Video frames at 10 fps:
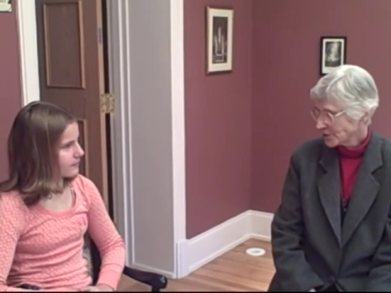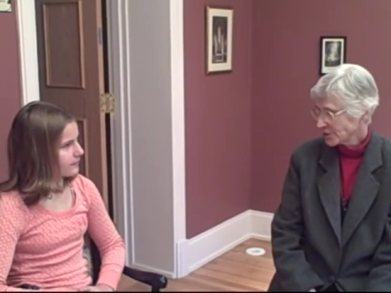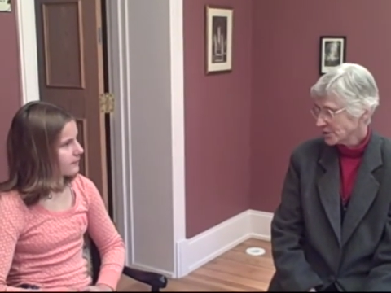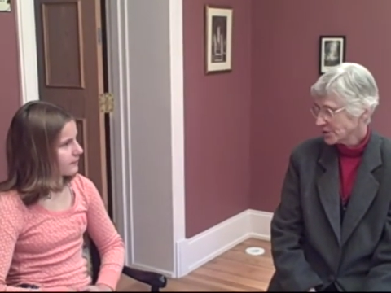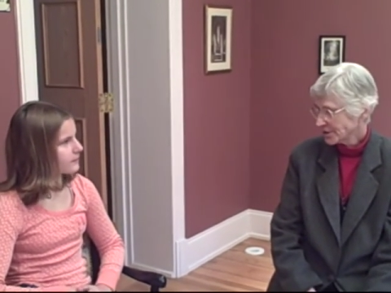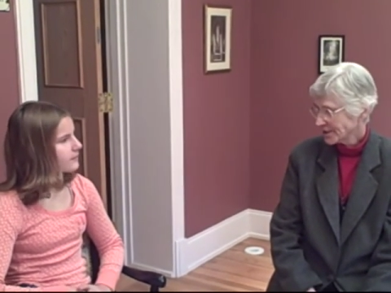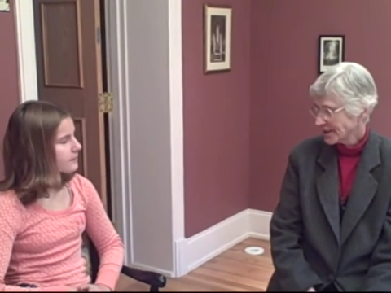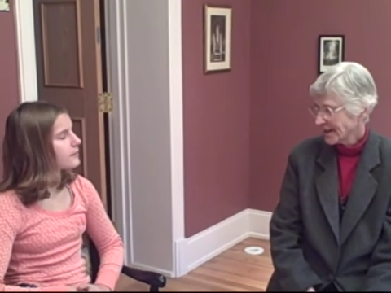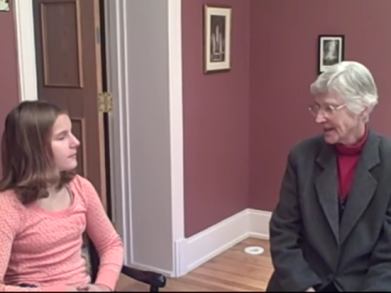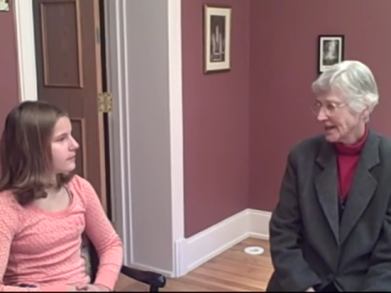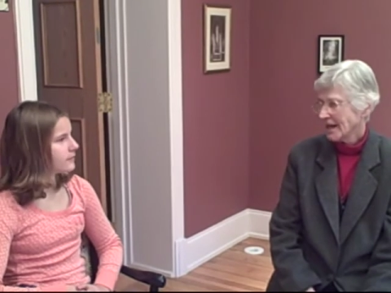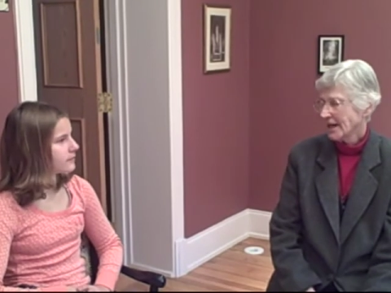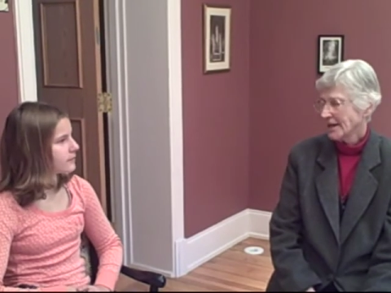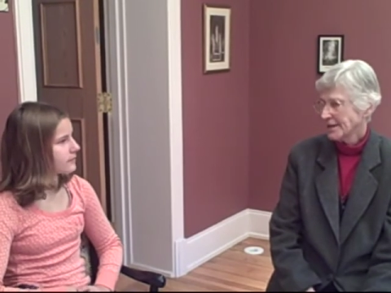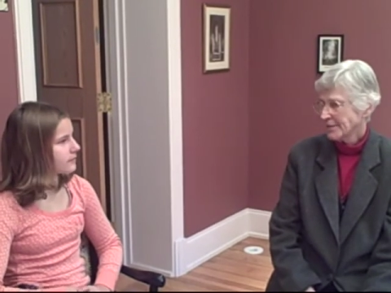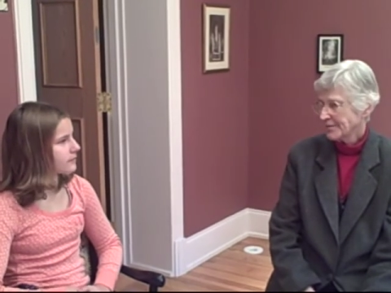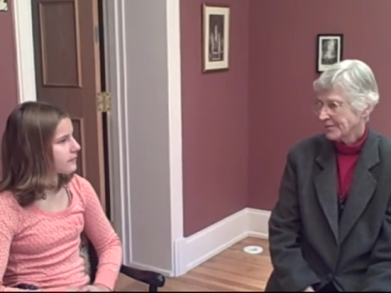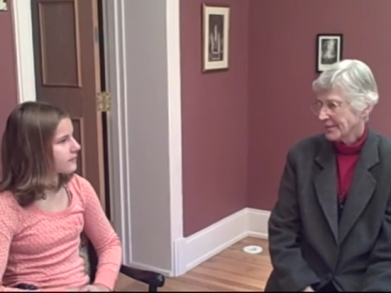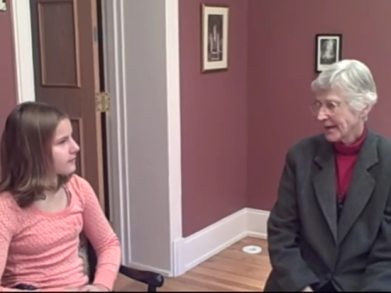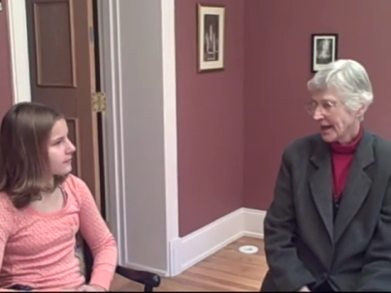Speaker 1: schools. Mm -hmm.
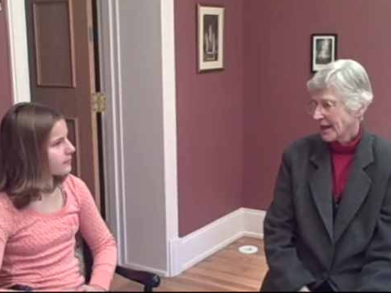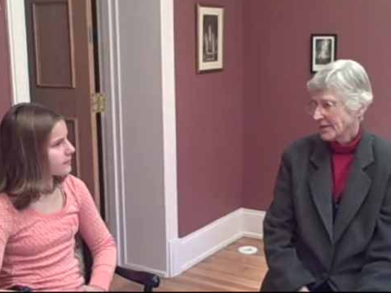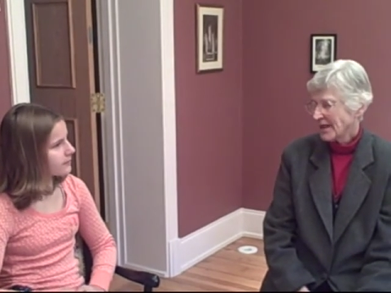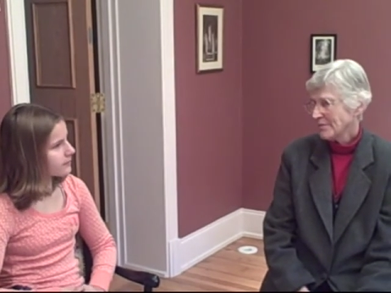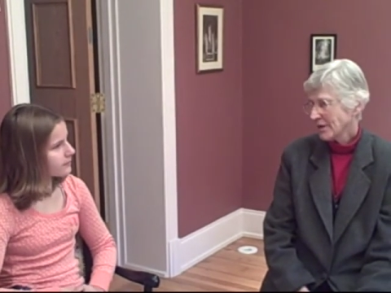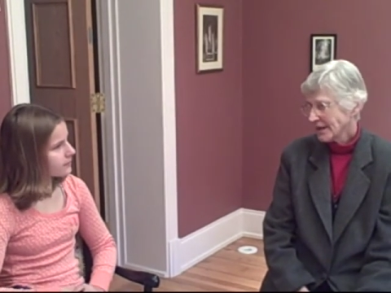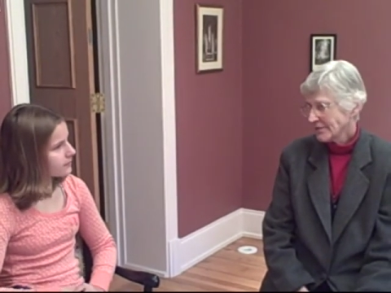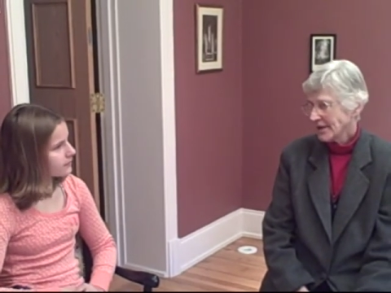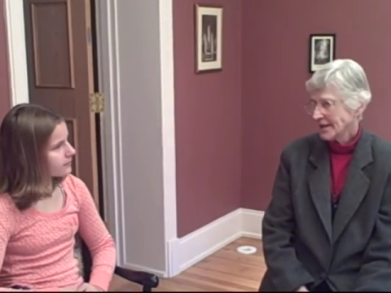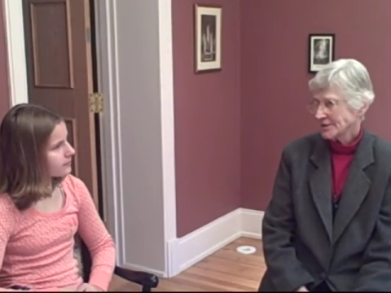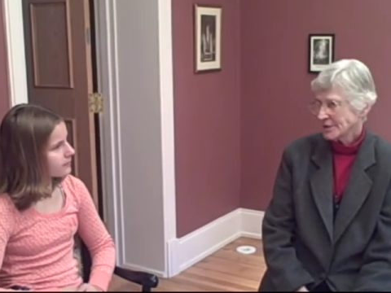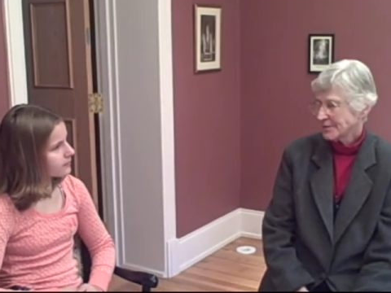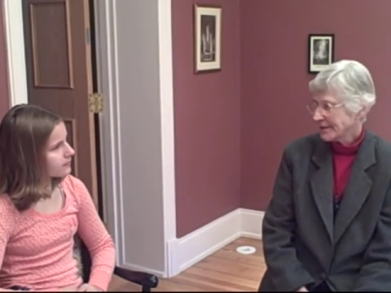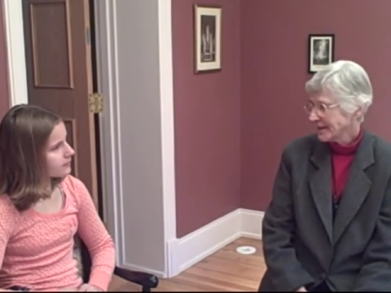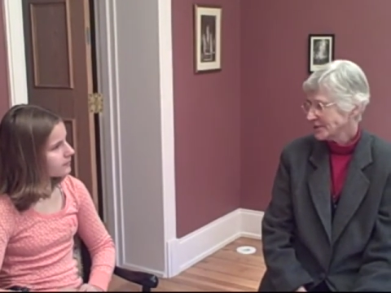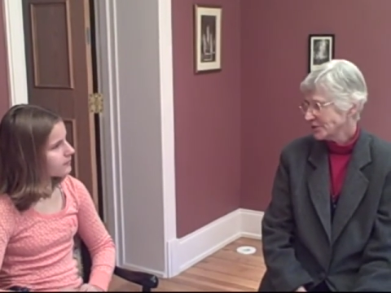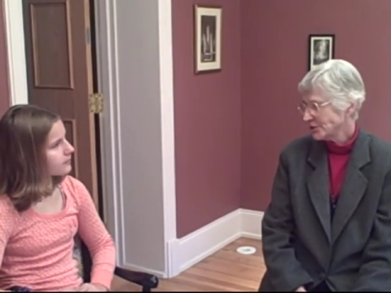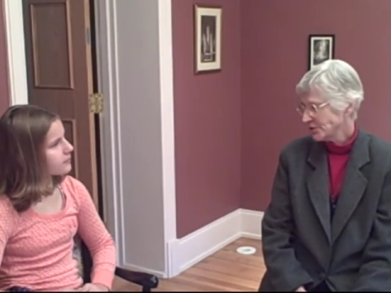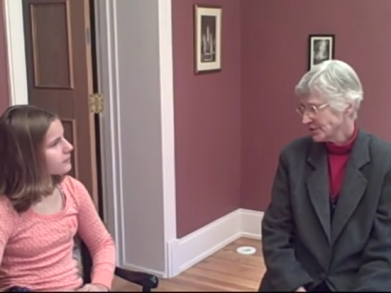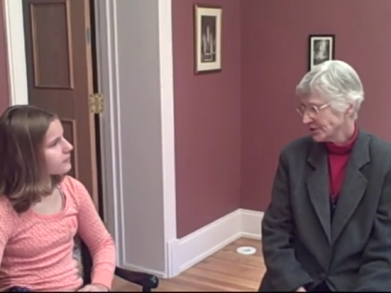um, they might have had some day
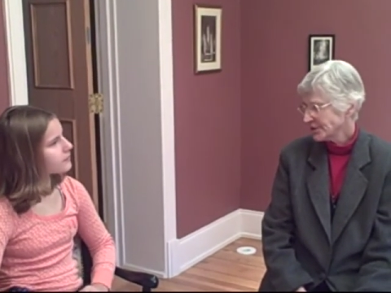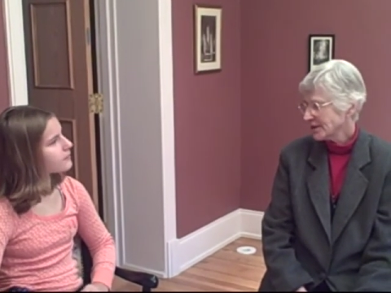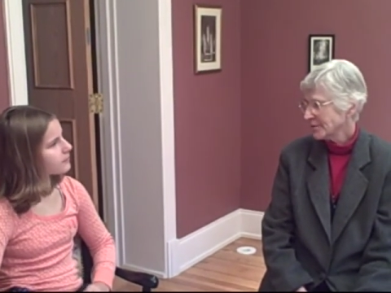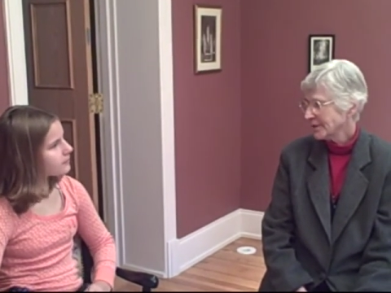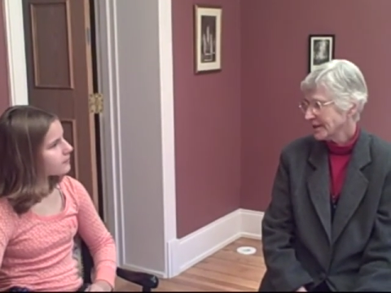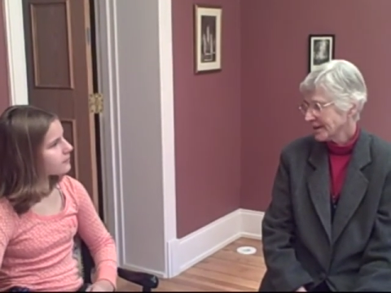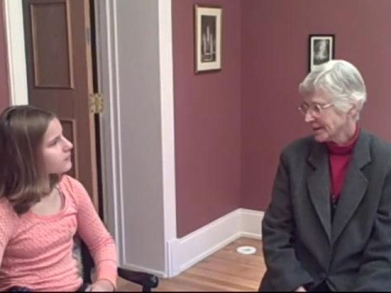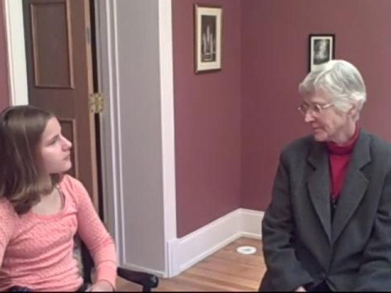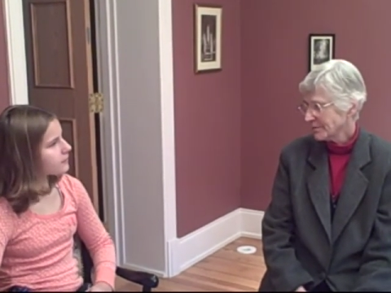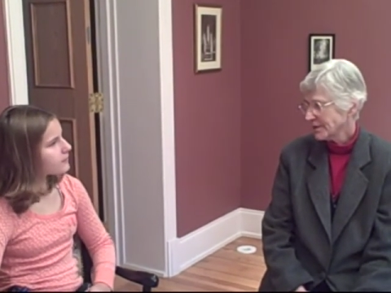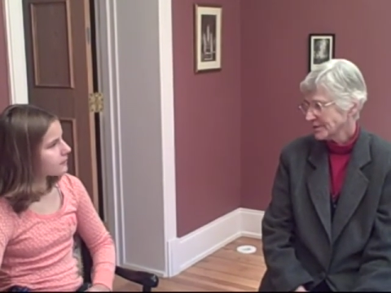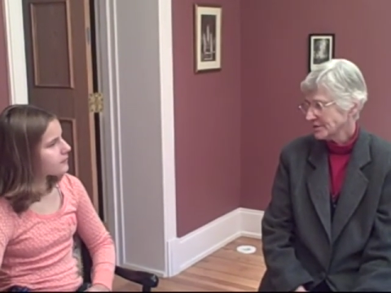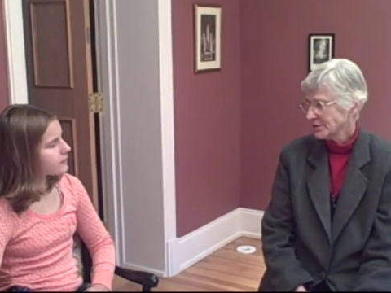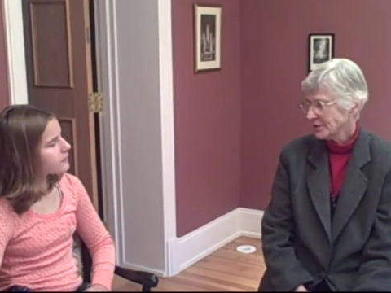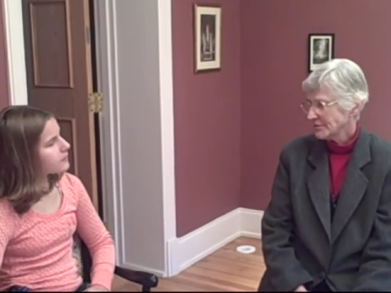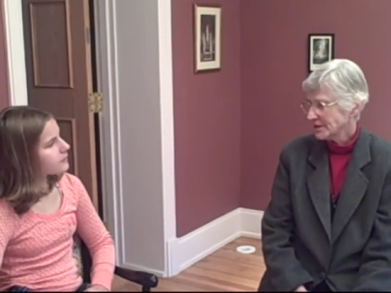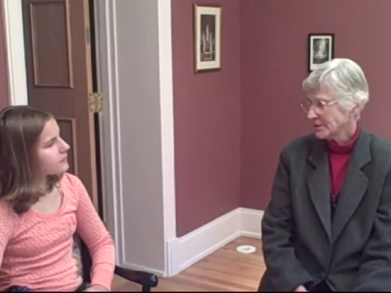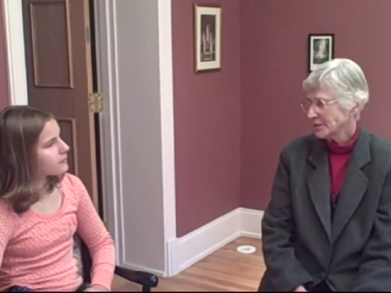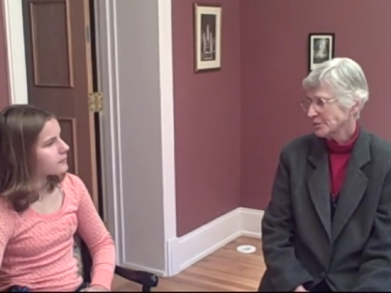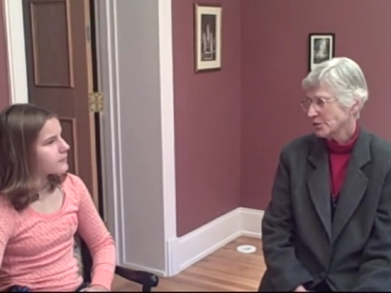students coming in, but chiefly it
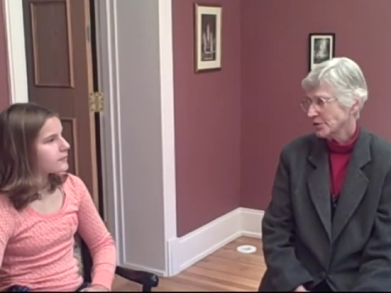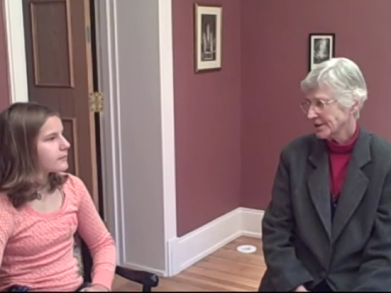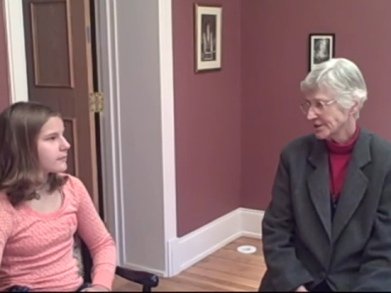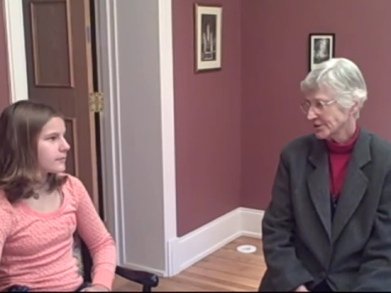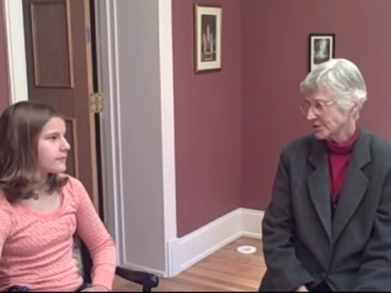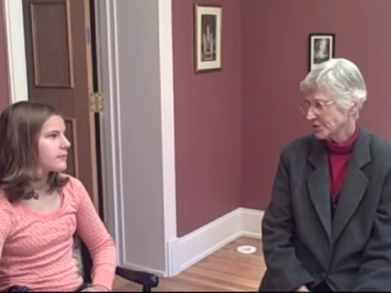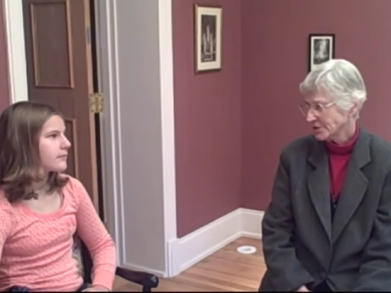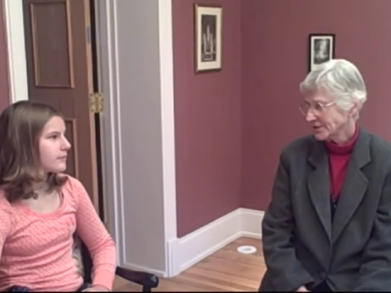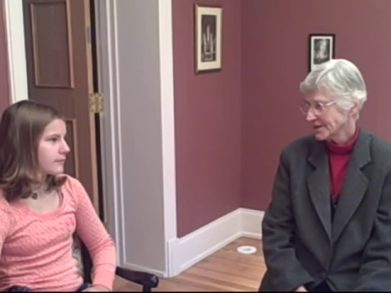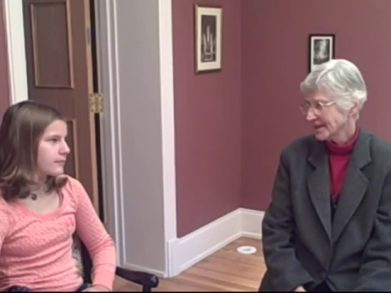was boarding schools.